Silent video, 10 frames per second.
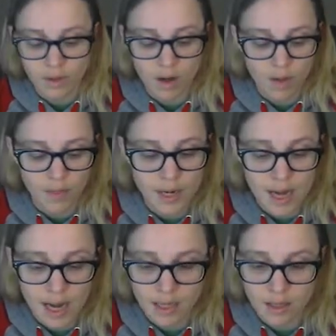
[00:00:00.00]
the
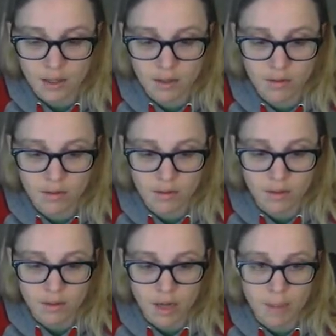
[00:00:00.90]
9th,
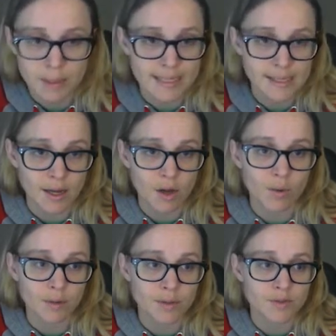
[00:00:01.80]
a couple days ago,
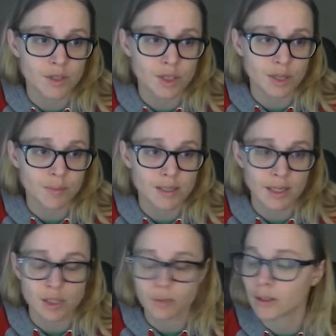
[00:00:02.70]
when I was finishing up the
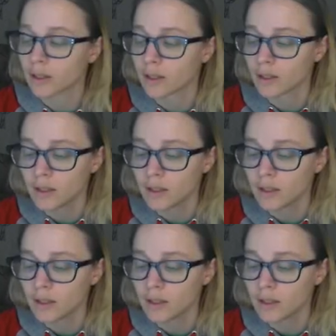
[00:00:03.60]
sketchbook.